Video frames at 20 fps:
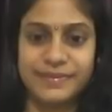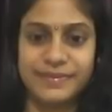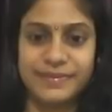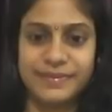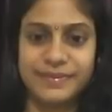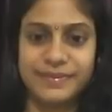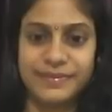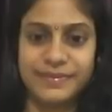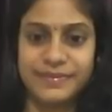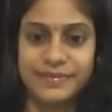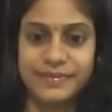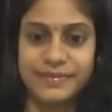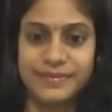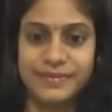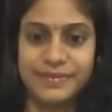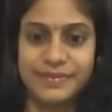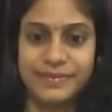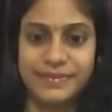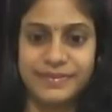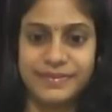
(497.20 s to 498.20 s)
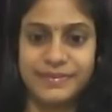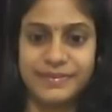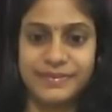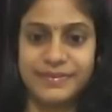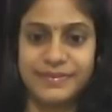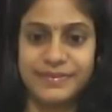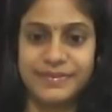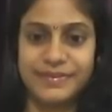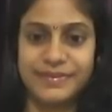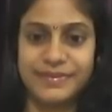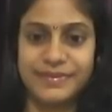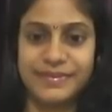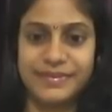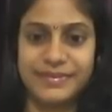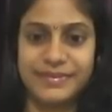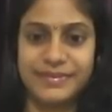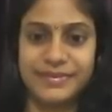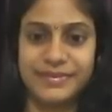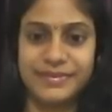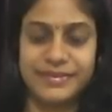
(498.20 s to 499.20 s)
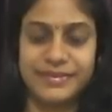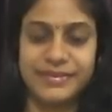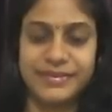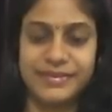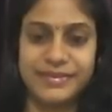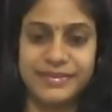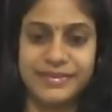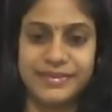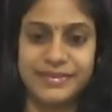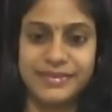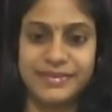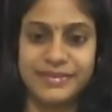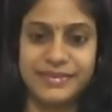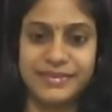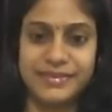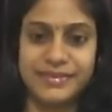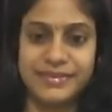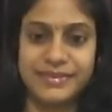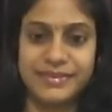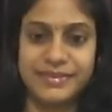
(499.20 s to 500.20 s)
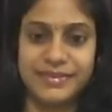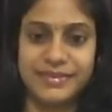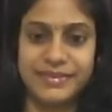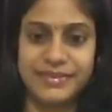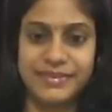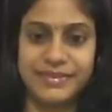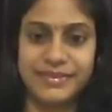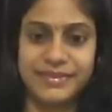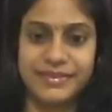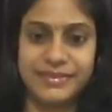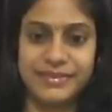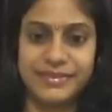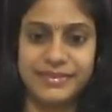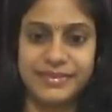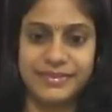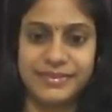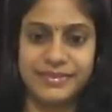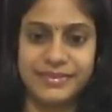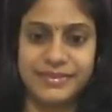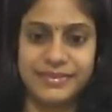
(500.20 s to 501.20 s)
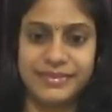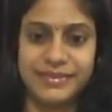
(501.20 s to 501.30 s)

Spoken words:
(not speaking)